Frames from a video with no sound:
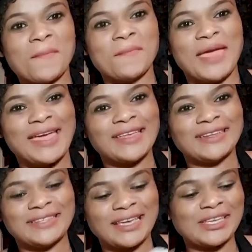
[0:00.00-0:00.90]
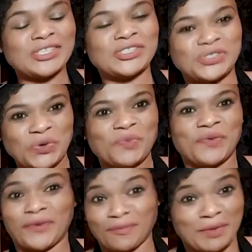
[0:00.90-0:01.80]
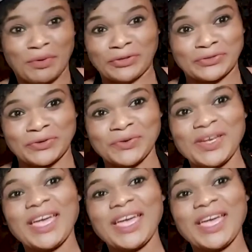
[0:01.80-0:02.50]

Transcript: made soup from the bottle,